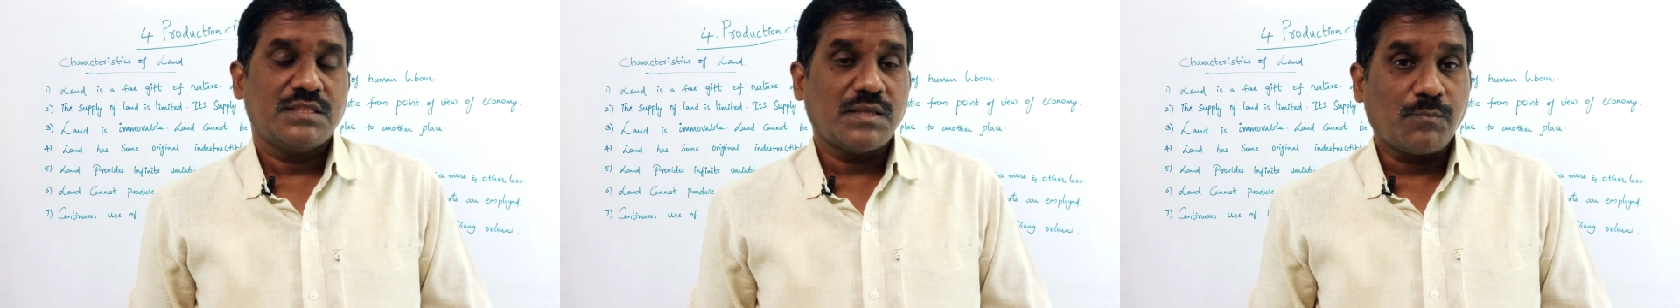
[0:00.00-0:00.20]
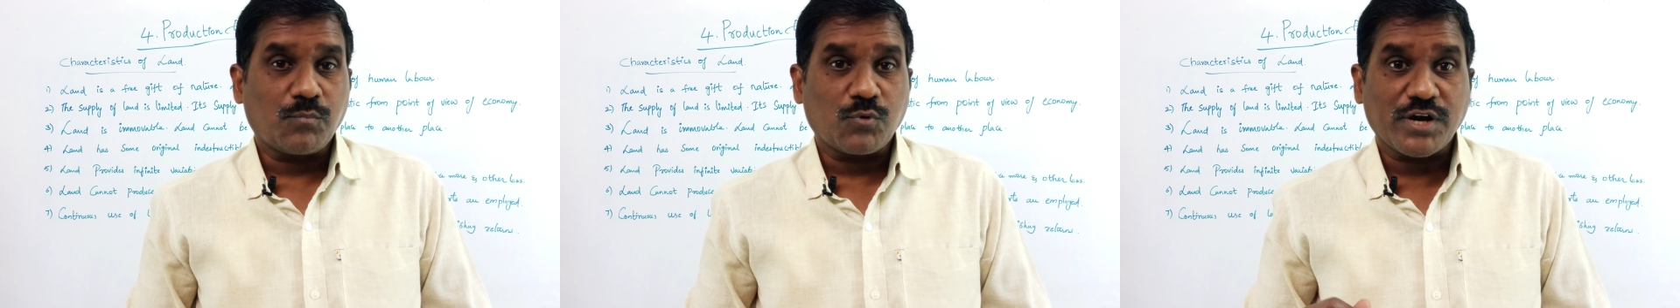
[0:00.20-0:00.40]

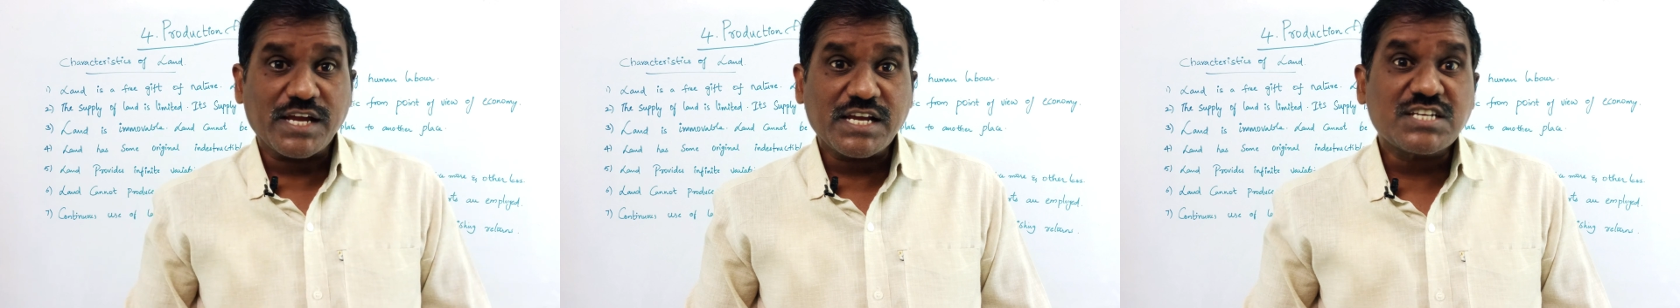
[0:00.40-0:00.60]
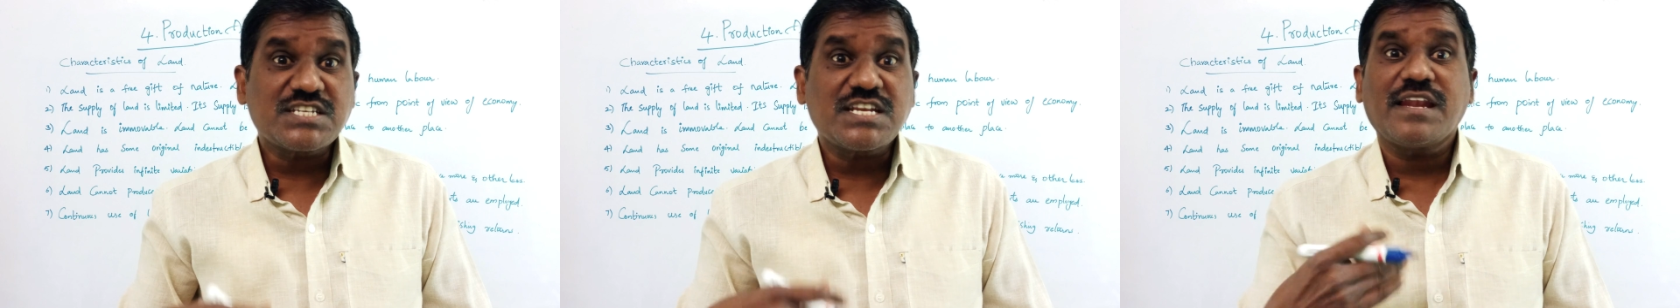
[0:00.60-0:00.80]
The
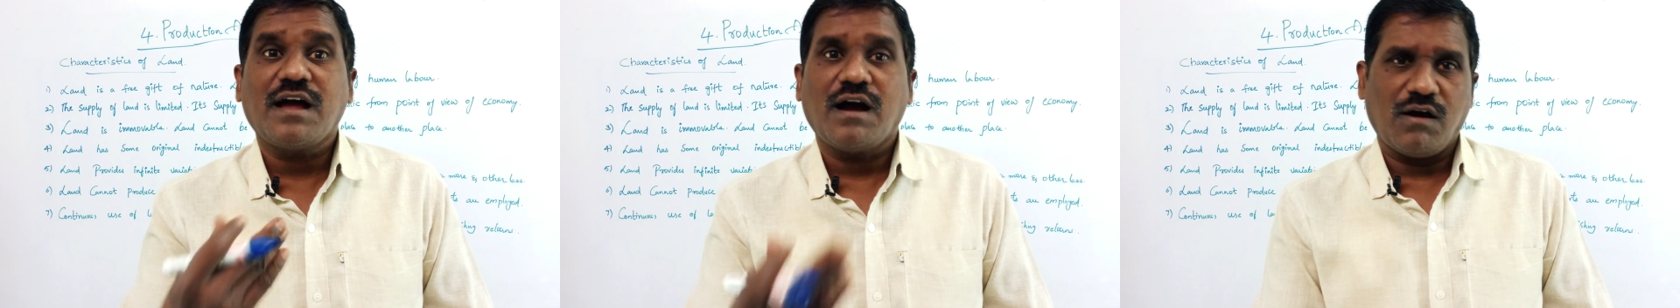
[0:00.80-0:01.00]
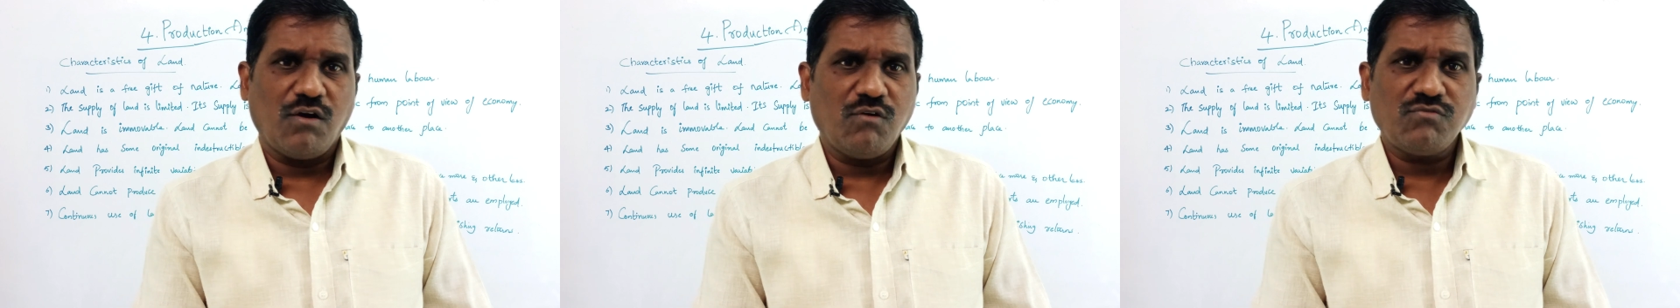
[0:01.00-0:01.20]
production
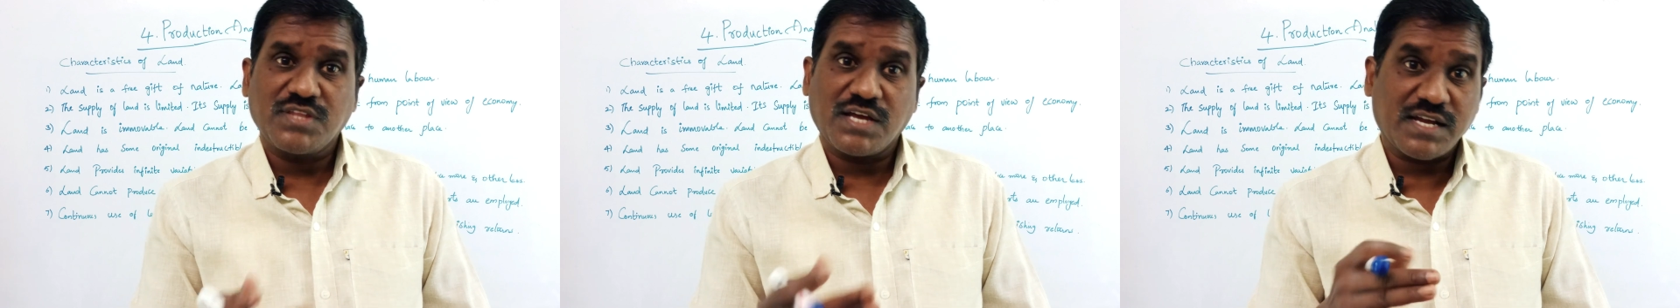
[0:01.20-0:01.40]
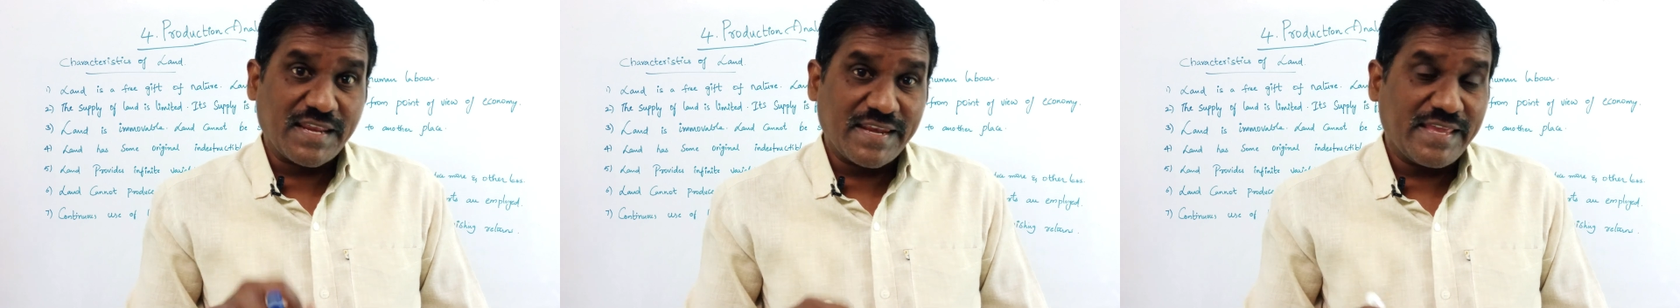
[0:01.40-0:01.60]
of
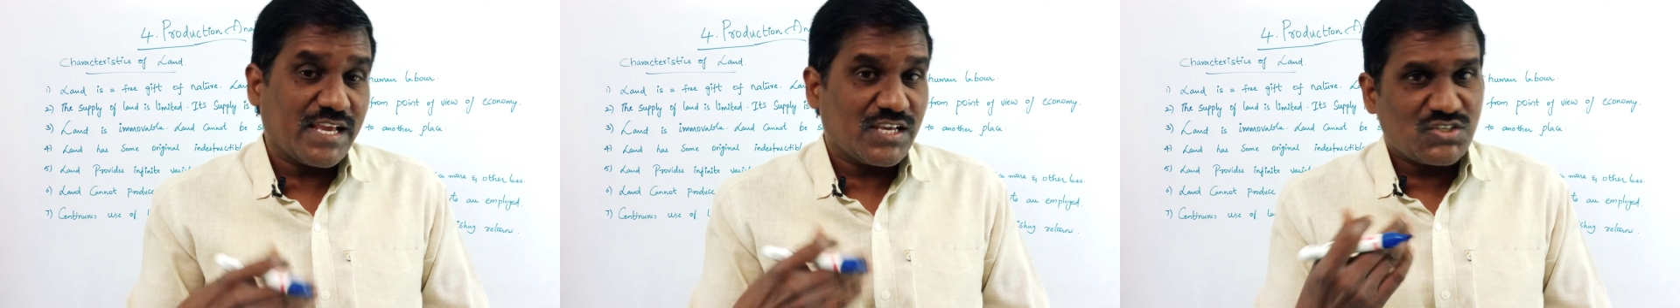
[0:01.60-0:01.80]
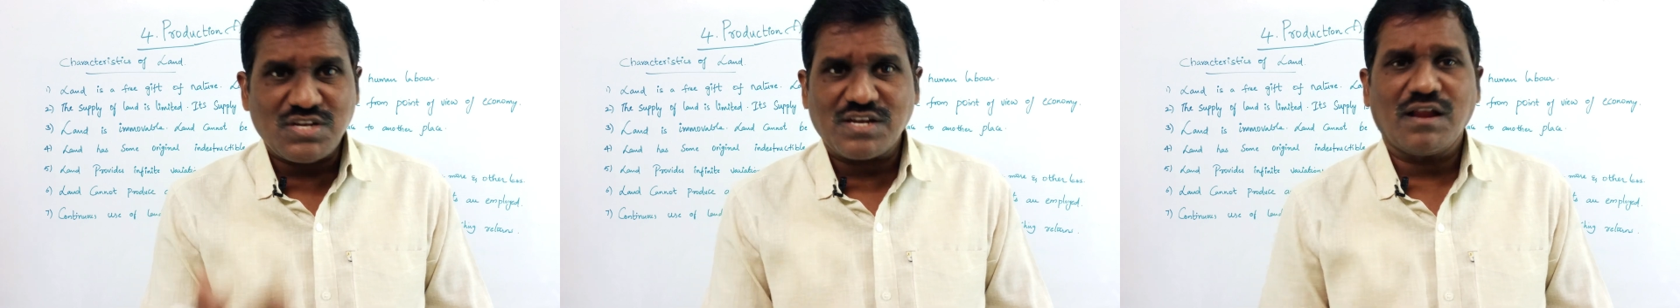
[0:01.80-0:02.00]
the
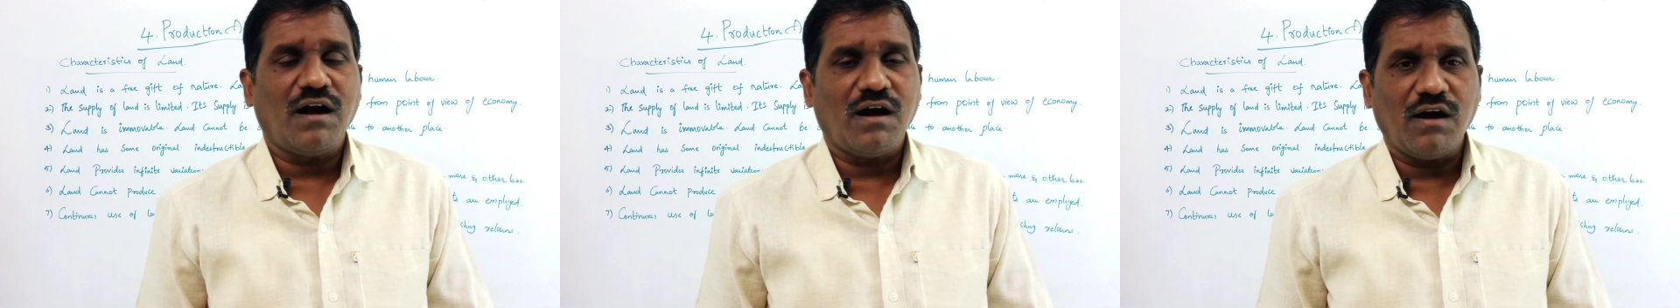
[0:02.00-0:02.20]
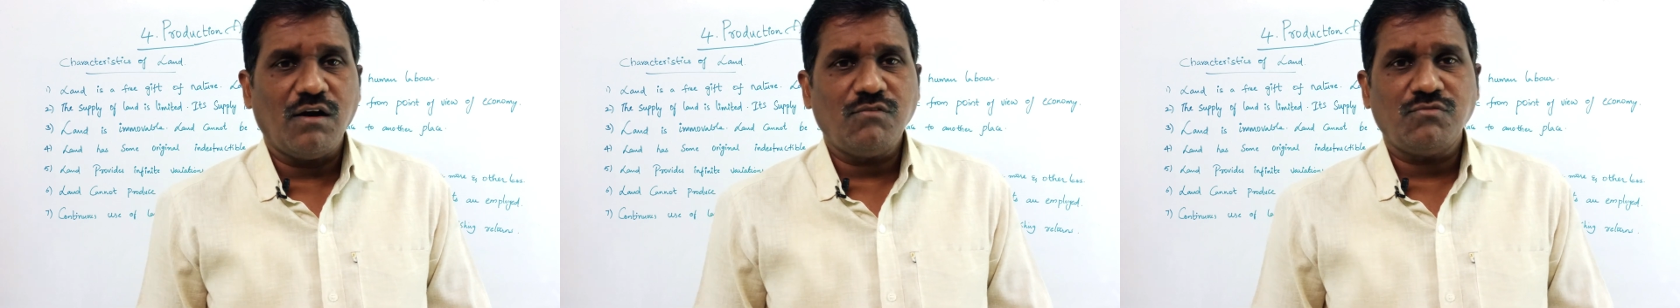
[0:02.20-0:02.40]
creation
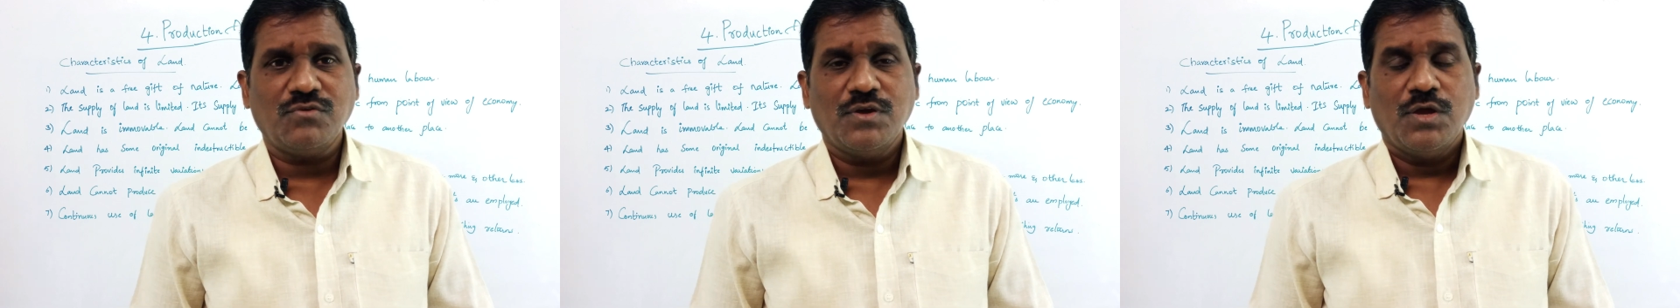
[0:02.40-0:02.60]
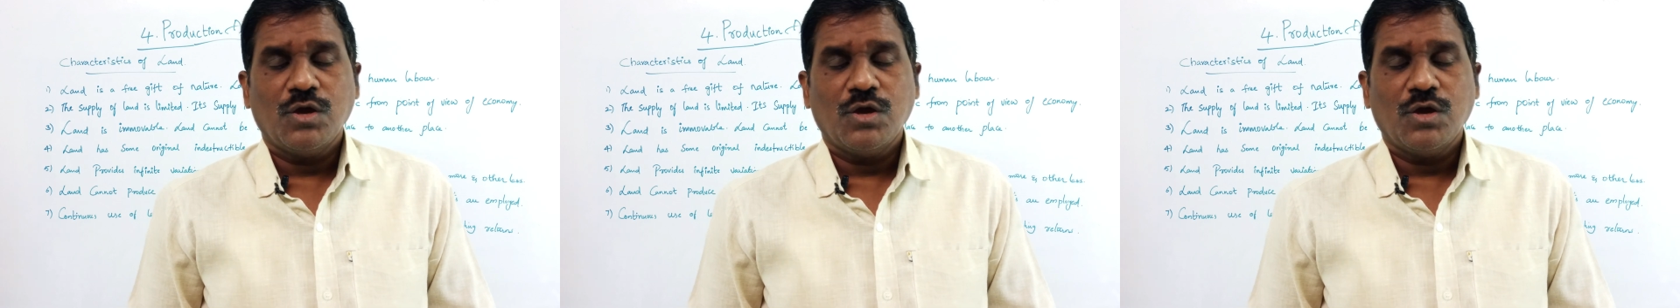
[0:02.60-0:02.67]
of